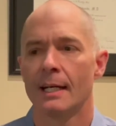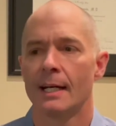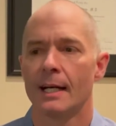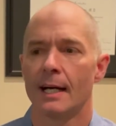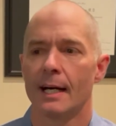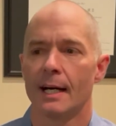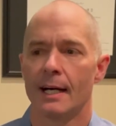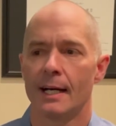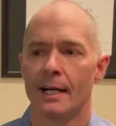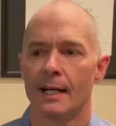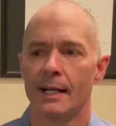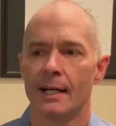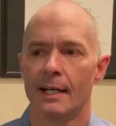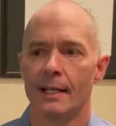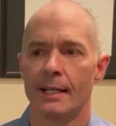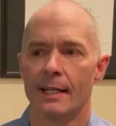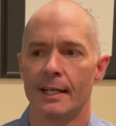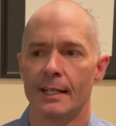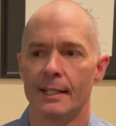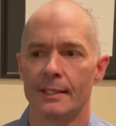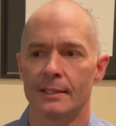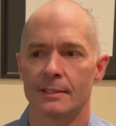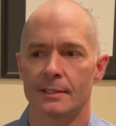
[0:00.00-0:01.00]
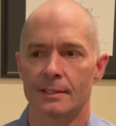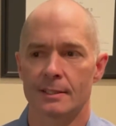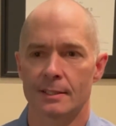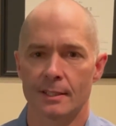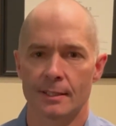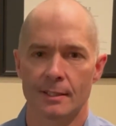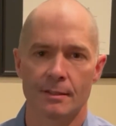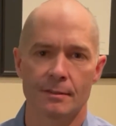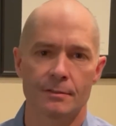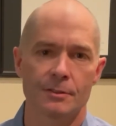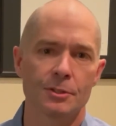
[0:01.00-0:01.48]
uh, and it's
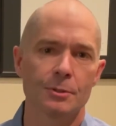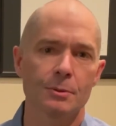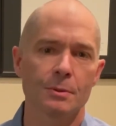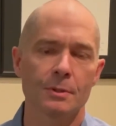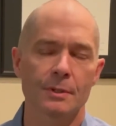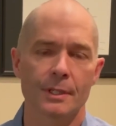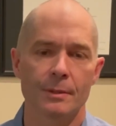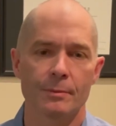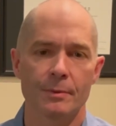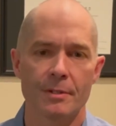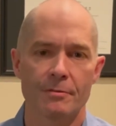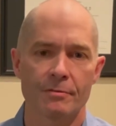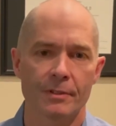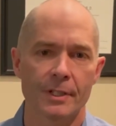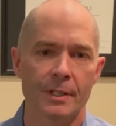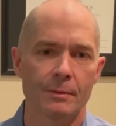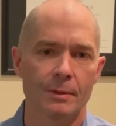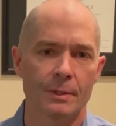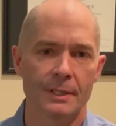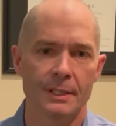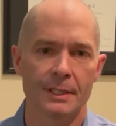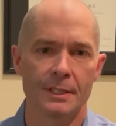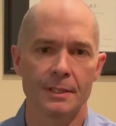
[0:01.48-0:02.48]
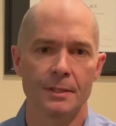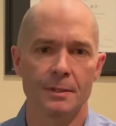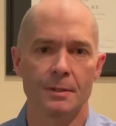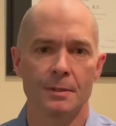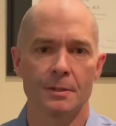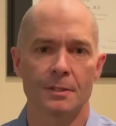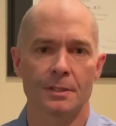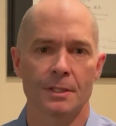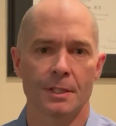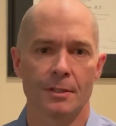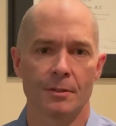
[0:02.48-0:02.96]
a tool that we frequently
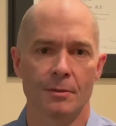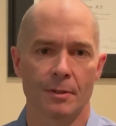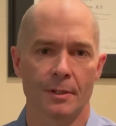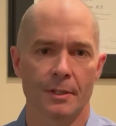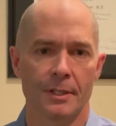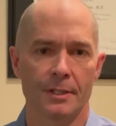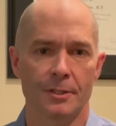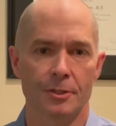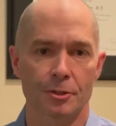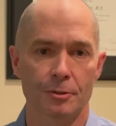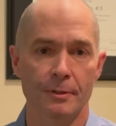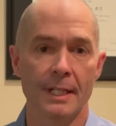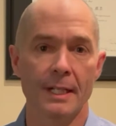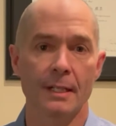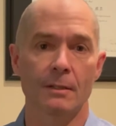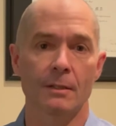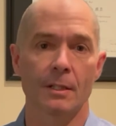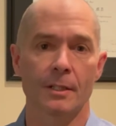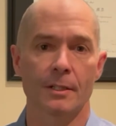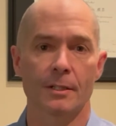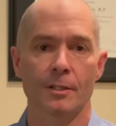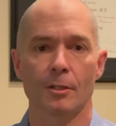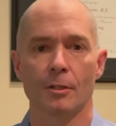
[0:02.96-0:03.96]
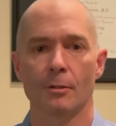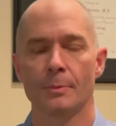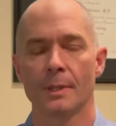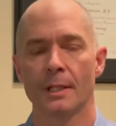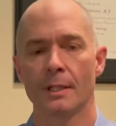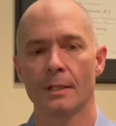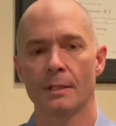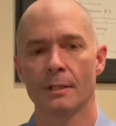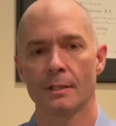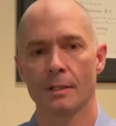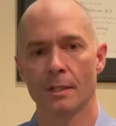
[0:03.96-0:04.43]
use in order to treat
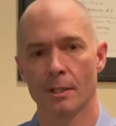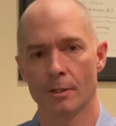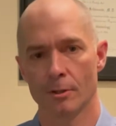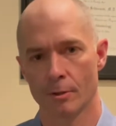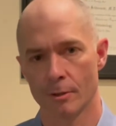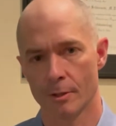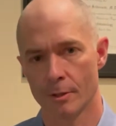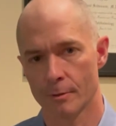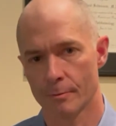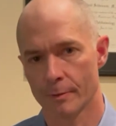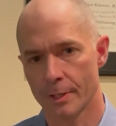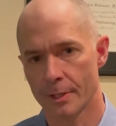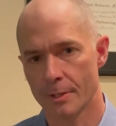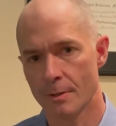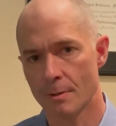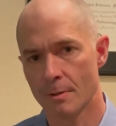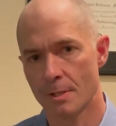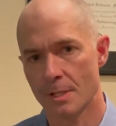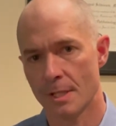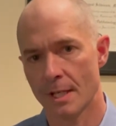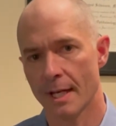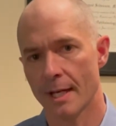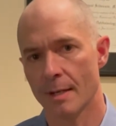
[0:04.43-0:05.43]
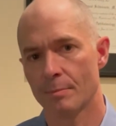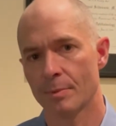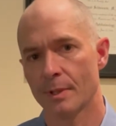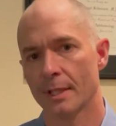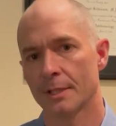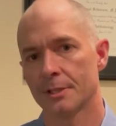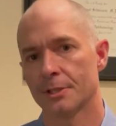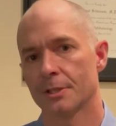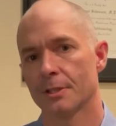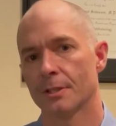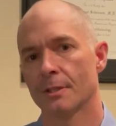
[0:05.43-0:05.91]
glaucoma, in order to reduce eye
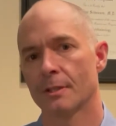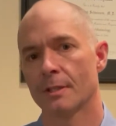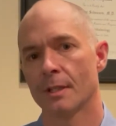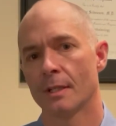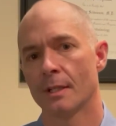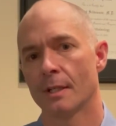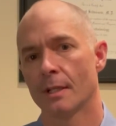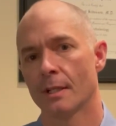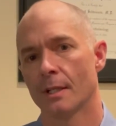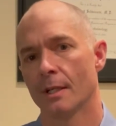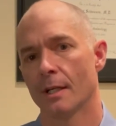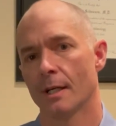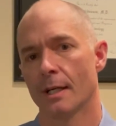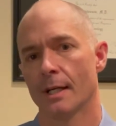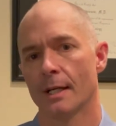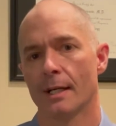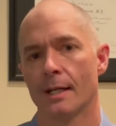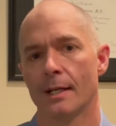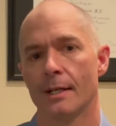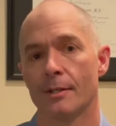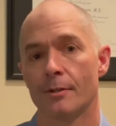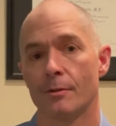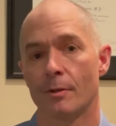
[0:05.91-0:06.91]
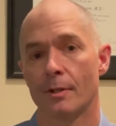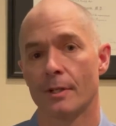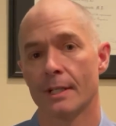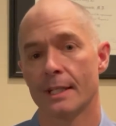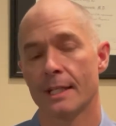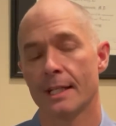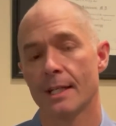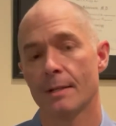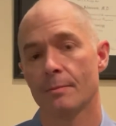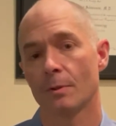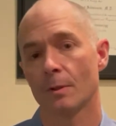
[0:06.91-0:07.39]
pressure, uh, in order to
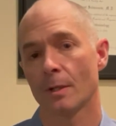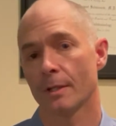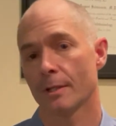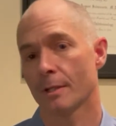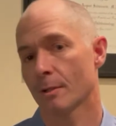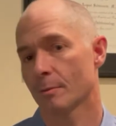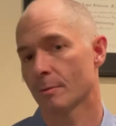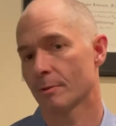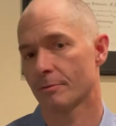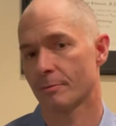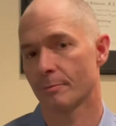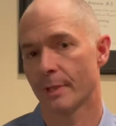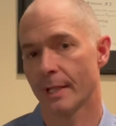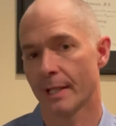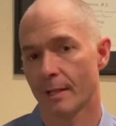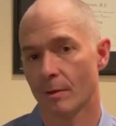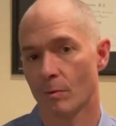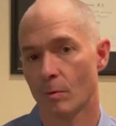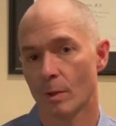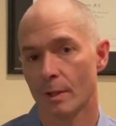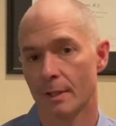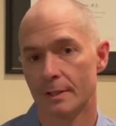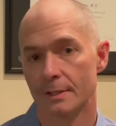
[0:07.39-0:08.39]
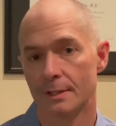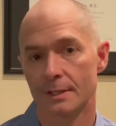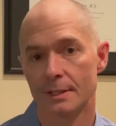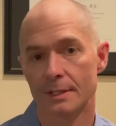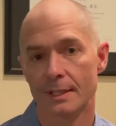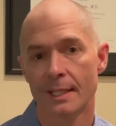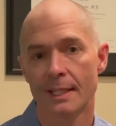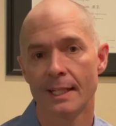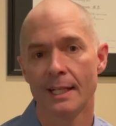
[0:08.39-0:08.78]
keep glaucoma from getting worse.